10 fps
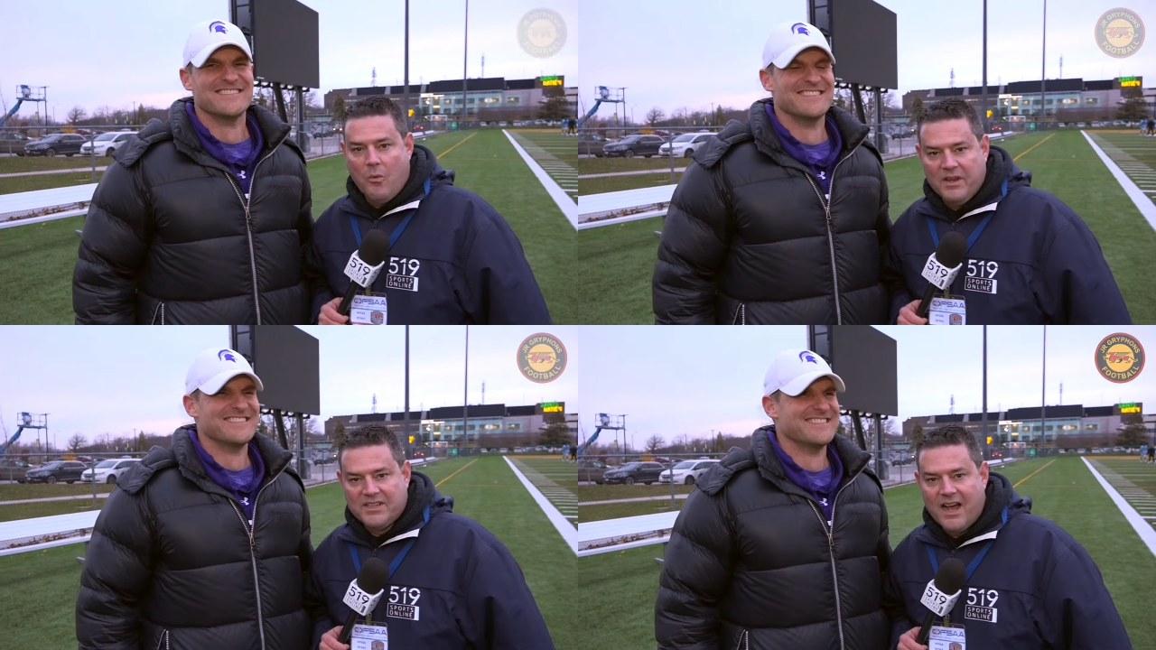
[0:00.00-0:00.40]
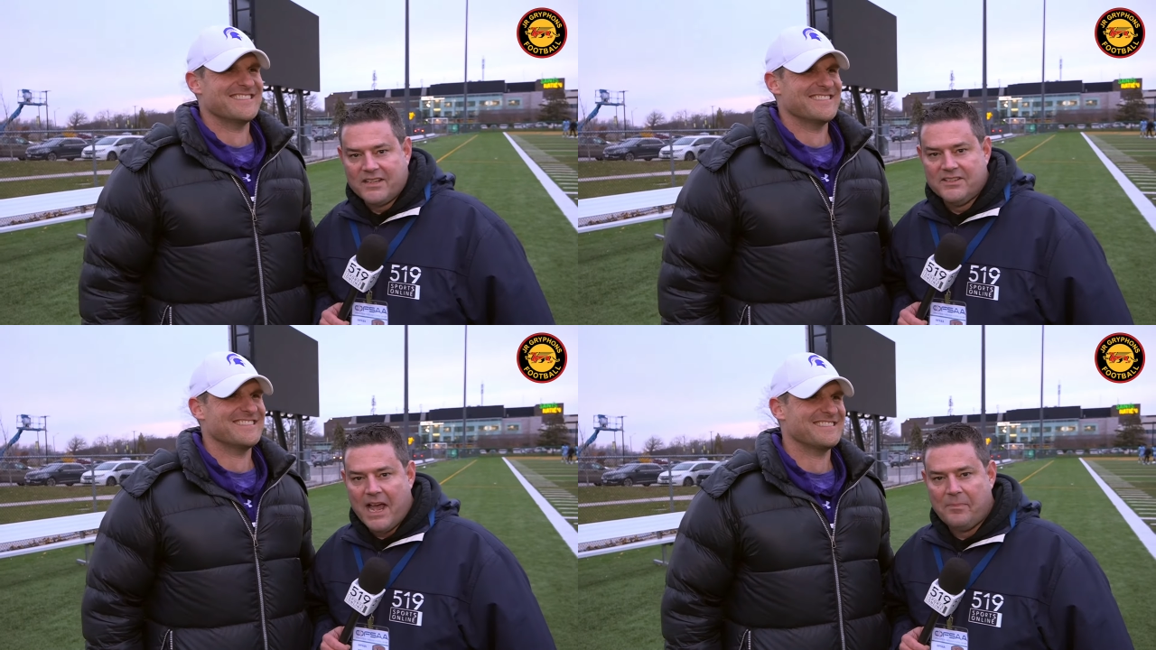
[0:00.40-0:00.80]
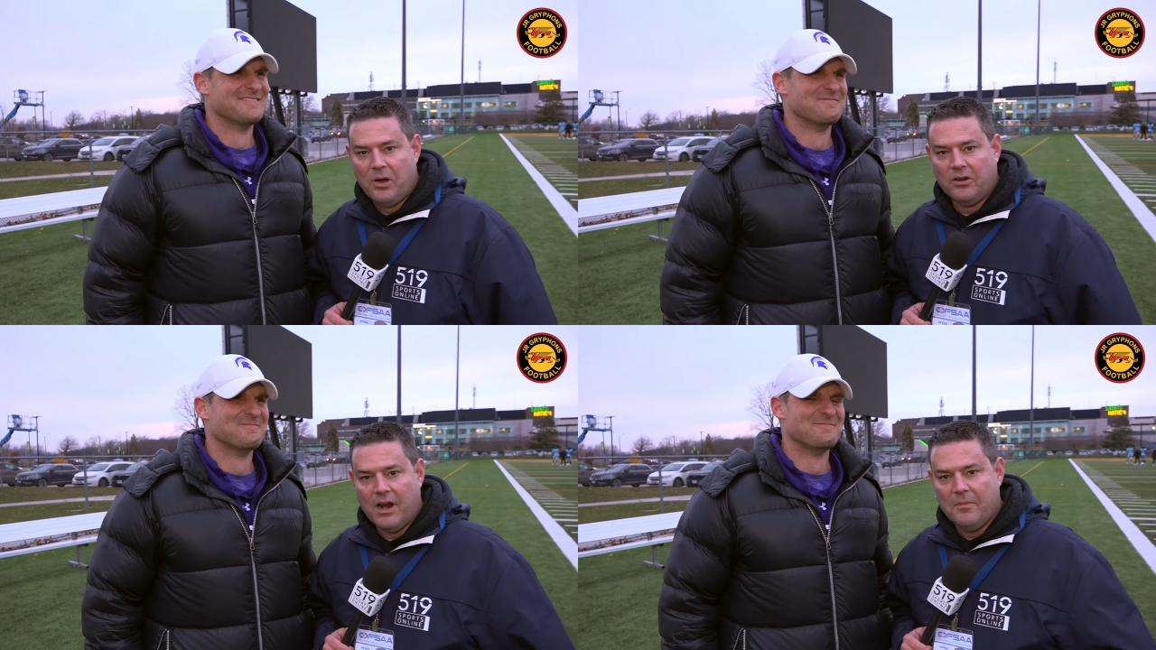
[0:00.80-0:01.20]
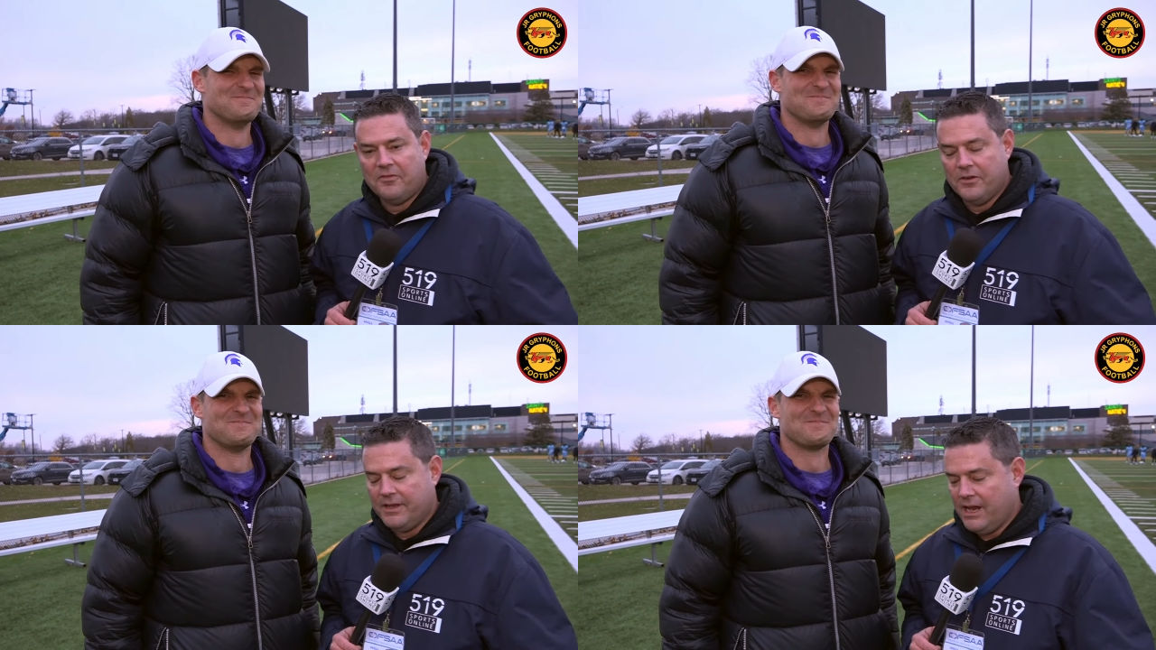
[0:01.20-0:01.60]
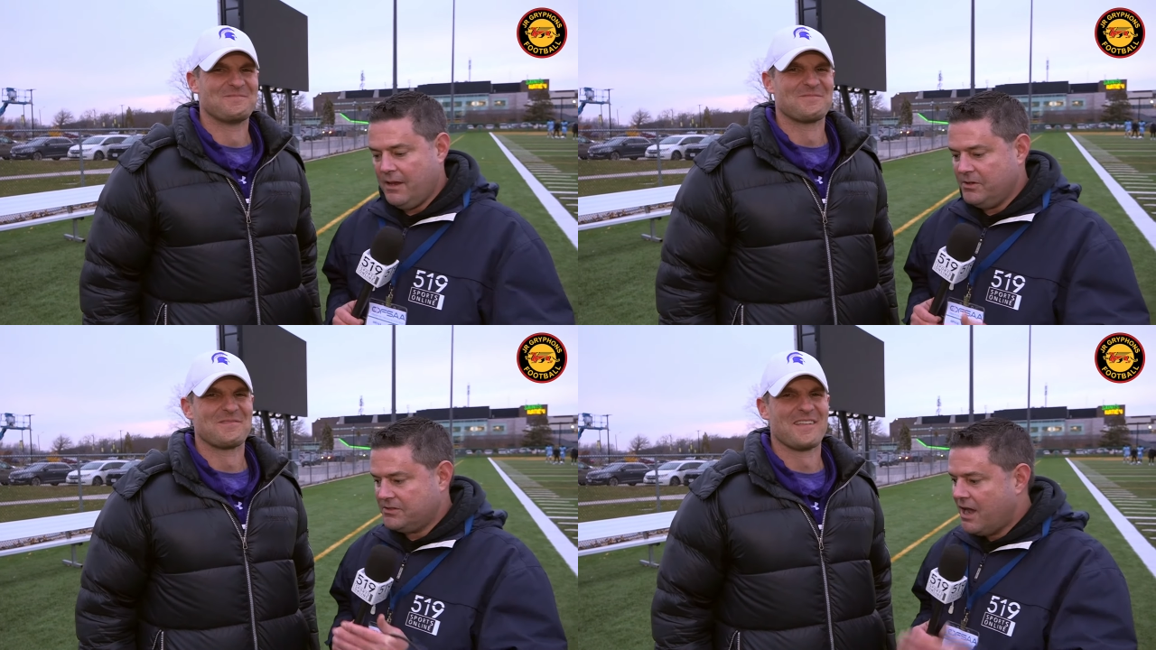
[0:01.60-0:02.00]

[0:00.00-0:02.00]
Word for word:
Speaker 1: When we talked to Zach Pollari before the game,